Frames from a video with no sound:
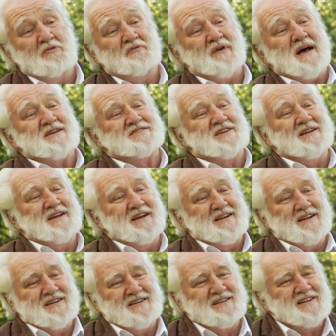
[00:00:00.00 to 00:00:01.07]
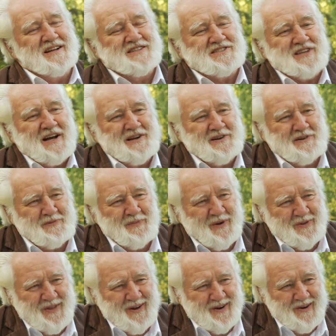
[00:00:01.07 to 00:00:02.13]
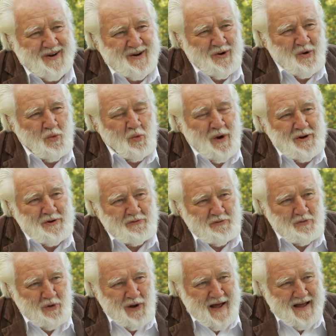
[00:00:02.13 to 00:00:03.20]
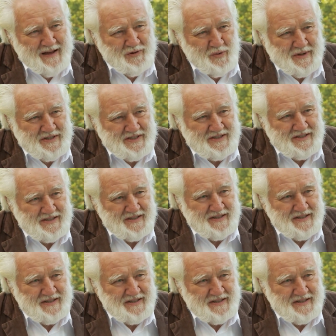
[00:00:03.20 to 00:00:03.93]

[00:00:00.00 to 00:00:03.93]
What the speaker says: fascinated and excited about their wonderful language.